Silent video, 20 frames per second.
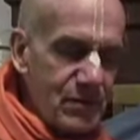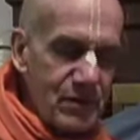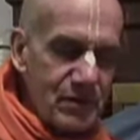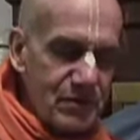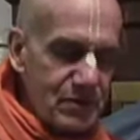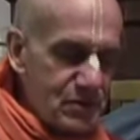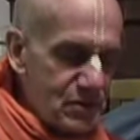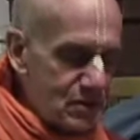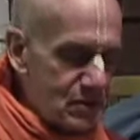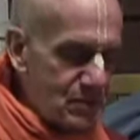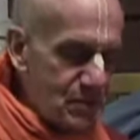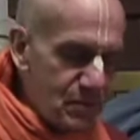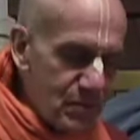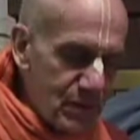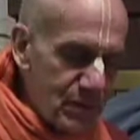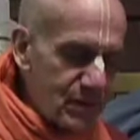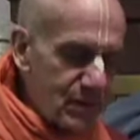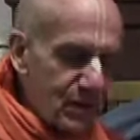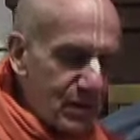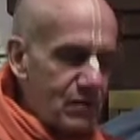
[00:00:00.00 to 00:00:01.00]
He was just
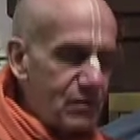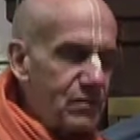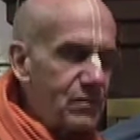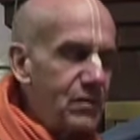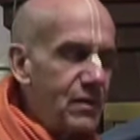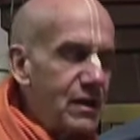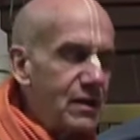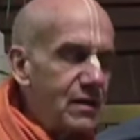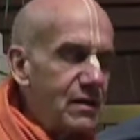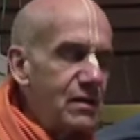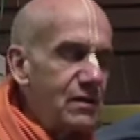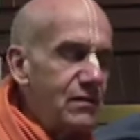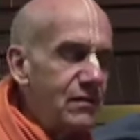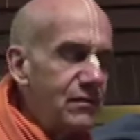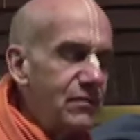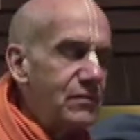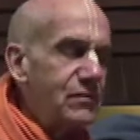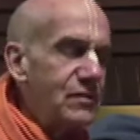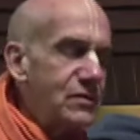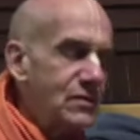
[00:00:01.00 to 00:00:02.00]
speaking directly
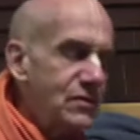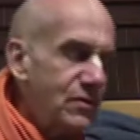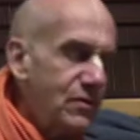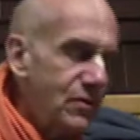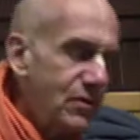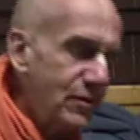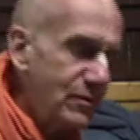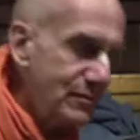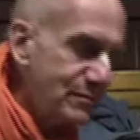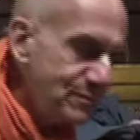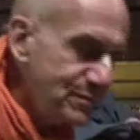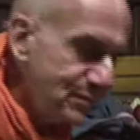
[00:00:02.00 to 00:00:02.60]
from the soul.